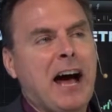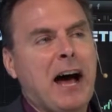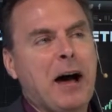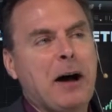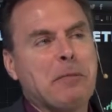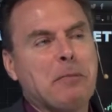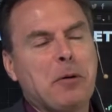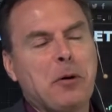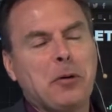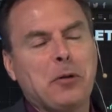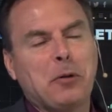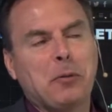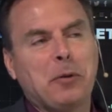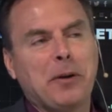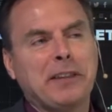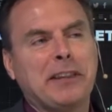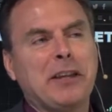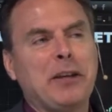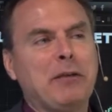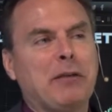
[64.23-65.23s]
The
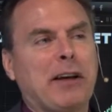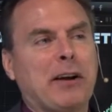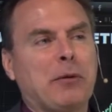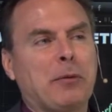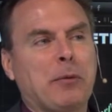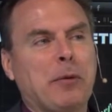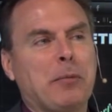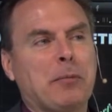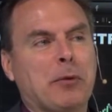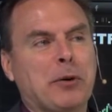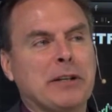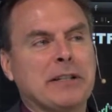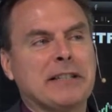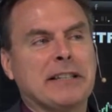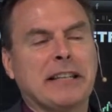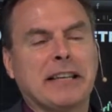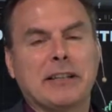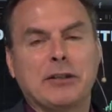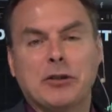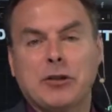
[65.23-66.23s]
one thing you got to remember
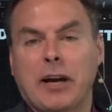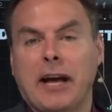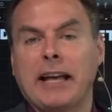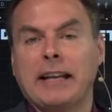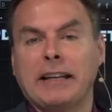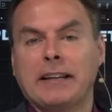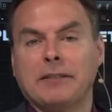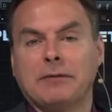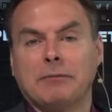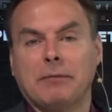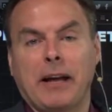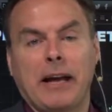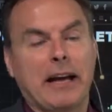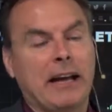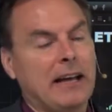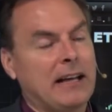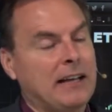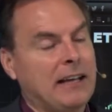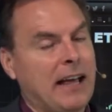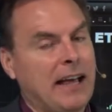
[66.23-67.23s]
is that China
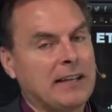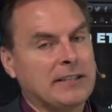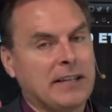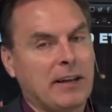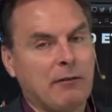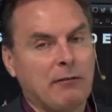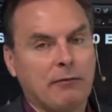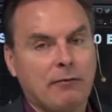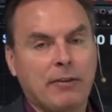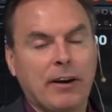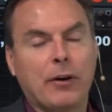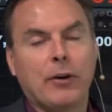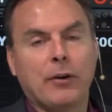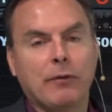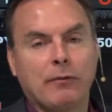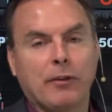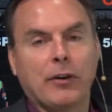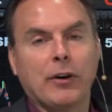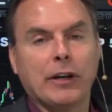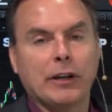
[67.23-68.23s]
has a
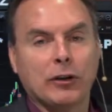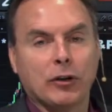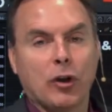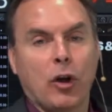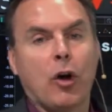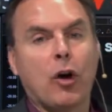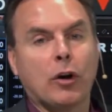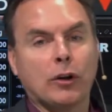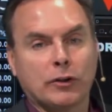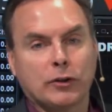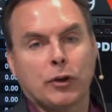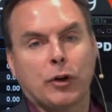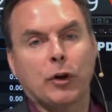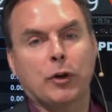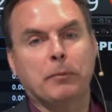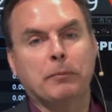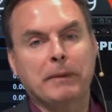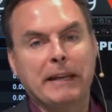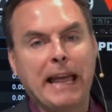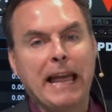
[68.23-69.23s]
very, very
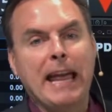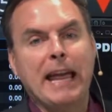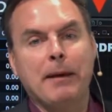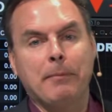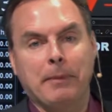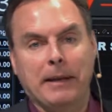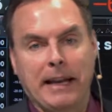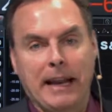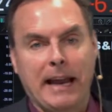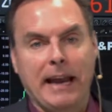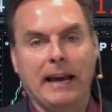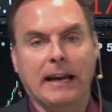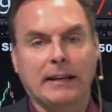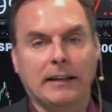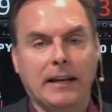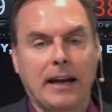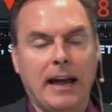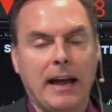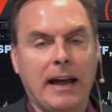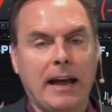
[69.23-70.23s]
long-term game at
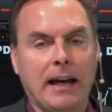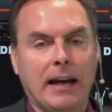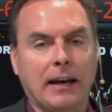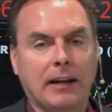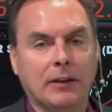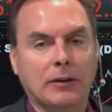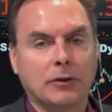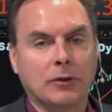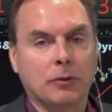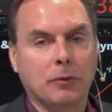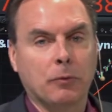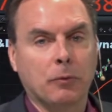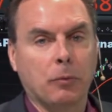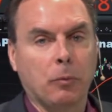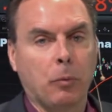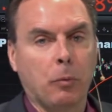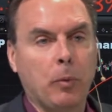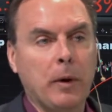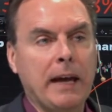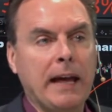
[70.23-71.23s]
hand, and
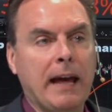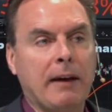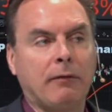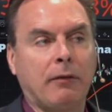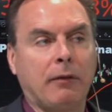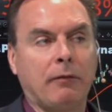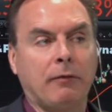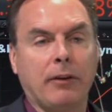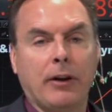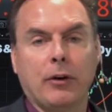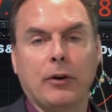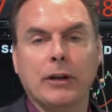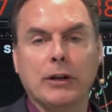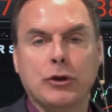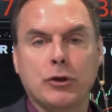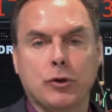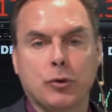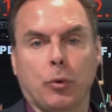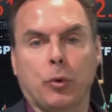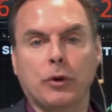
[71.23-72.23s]
we have a very
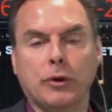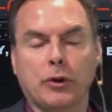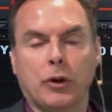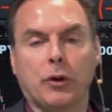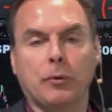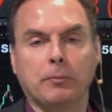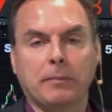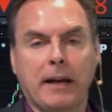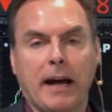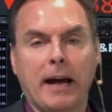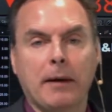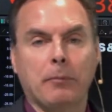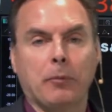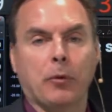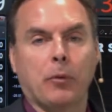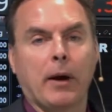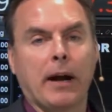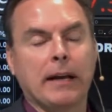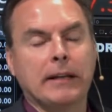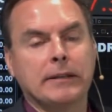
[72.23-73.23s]
short-term time
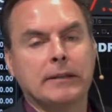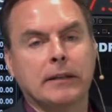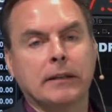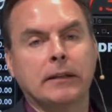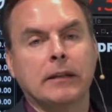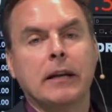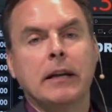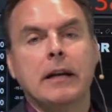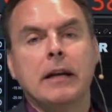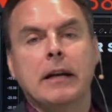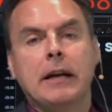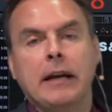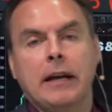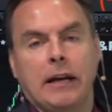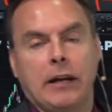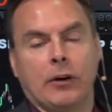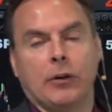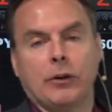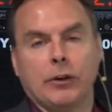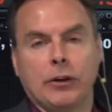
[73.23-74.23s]
horizon
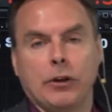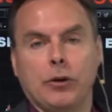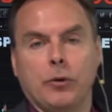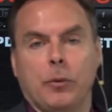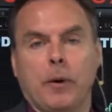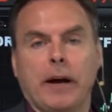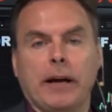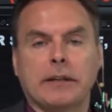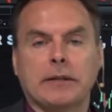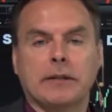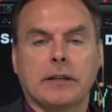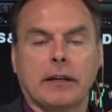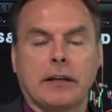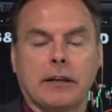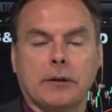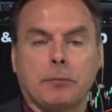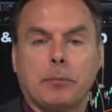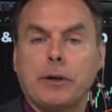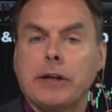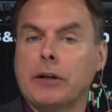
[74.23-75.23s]
here in the U.S.,
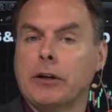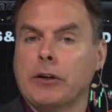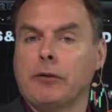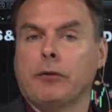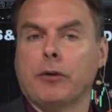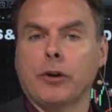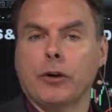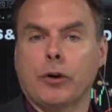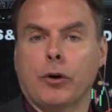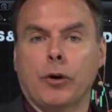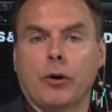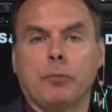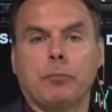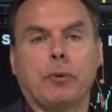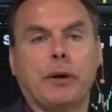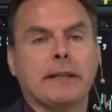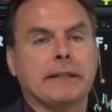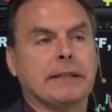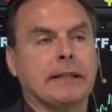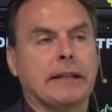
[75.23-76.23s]
particularly for the
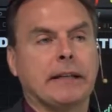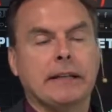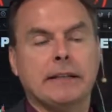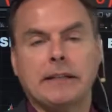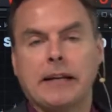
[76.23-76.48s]
current president.